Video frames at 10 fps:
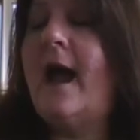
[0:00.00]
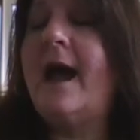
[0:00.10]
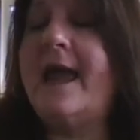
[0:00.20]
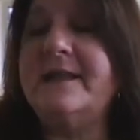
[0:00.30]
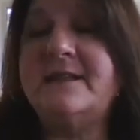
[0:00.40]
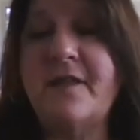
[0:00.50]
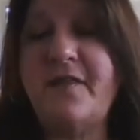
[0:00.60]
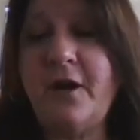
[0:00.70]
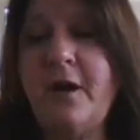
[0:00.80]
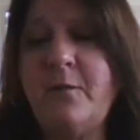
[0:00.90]
Against the
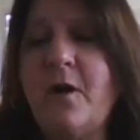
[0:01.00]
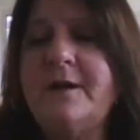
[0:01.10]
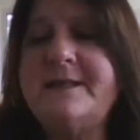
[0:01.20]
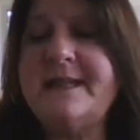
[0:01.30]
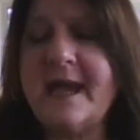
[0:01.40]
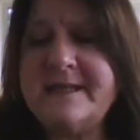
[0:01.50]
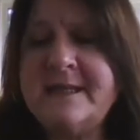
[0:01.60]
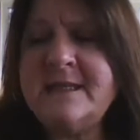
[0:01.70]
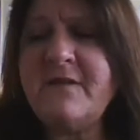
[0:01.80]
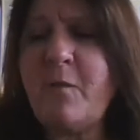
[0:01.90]
third wall,
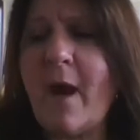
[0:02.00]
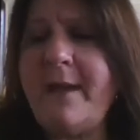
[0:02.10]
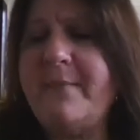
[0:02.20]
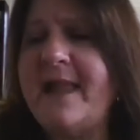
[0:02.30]
dozens of white